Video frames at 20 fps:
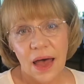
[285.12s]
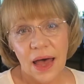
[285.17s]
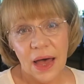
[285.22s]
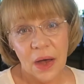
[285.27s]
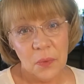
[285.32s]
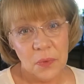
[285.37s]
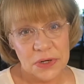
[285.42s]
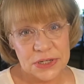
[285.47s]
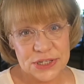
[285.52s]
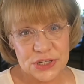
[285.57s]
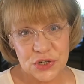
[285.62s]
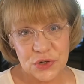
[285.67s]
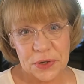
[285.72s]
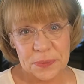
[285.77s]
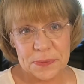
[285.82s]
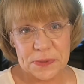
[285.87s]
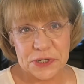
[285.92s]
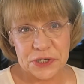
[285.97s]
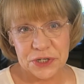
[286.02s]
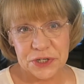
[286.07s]
Our
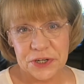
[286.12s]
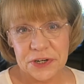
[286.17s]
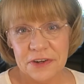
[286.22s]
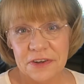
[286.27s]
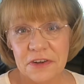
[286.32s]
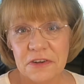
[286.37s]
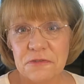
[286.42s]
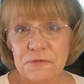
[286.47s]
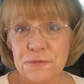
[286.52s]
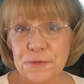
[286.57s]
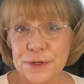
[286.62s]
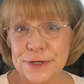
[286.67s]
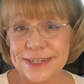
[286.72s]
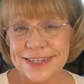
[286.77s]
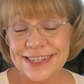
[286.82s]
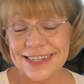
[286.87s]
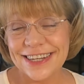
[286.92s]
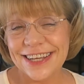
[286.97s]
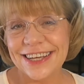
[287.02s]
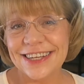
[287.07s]
scripture for
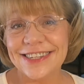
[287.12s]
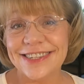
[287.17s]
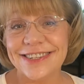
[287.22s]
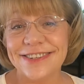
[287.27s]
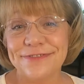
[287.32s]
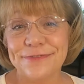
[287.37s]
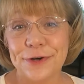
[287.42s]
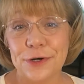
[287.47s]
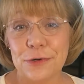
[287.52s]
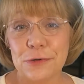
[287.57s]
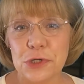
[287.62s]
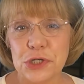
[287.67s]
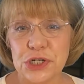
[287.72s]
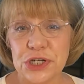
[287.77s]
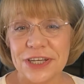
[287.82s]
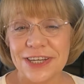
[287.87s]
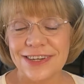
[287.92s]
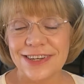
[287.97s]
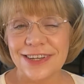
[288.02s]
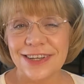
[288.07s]
today's
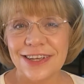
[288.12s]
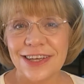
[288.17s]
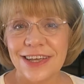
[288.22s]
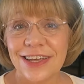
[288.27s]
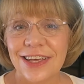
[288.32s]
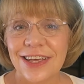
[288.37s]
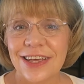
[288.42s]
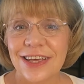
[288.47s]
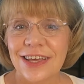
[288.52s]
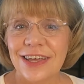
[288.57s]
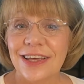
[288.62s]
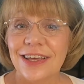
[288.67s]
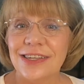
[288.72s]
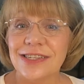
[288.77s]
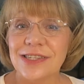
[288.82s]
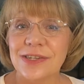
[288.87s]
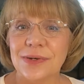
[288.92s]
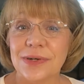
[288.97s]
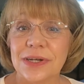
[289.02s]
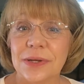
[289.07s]
devotion
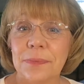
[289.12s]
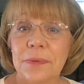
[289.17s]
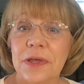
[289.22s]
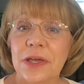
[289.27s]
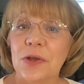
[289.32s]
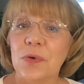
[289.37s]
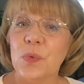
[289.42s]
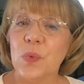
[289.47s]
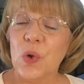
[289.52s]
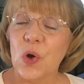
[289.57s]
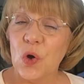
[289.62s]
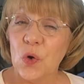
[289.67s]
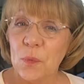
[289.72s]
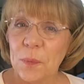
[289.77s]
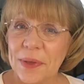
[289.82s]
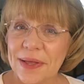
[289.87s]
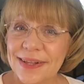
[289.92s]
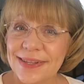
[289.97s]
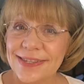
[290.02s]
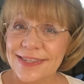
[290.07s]
is going to be in
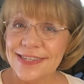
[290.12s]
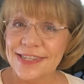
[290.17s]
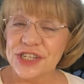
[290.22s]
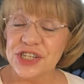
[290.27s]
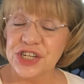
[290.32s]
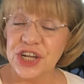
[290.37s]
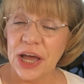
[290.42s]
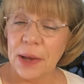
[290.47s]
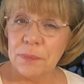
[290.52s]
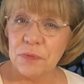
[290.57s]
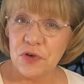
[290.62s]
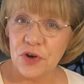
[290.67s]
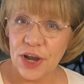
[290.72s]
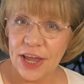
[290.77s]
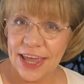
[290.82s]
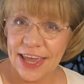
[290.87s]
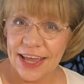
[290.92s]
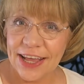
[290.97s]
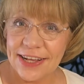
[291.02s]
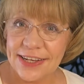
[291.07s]
Romans
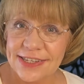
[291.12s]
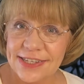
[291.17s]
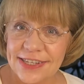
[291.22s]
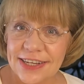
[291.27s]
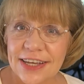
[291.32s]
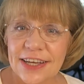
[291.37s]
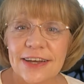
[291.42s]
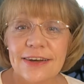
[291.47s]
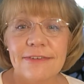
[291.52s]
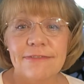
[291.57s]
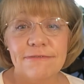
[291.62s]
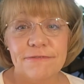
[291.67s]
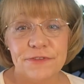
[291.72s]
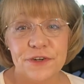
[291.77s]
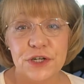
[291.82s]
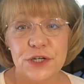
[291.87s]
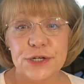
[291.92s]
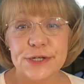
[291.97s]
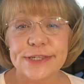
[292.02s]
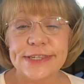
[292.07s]
chapter 8,
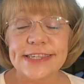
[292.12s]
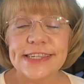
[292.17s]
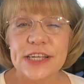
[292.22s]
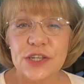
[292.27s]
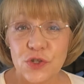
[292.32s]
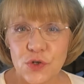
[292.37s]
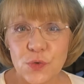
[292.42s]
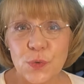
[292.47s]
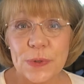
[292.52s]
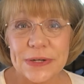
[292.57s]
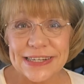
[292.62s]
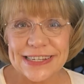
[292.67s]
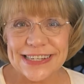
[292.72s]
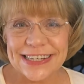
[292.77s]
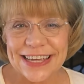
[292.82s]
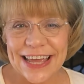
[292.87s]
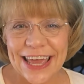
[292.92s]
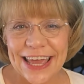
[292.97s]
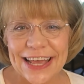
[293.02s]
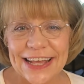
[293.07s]
verse
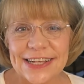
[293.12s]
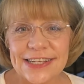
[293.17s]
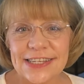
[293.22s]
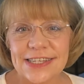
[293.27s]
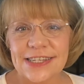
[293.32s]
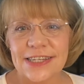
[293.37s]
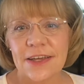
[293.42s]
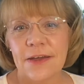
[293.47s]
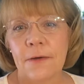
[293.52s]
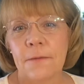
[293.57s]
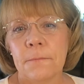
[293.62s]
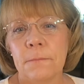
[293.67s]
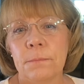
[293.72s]
28.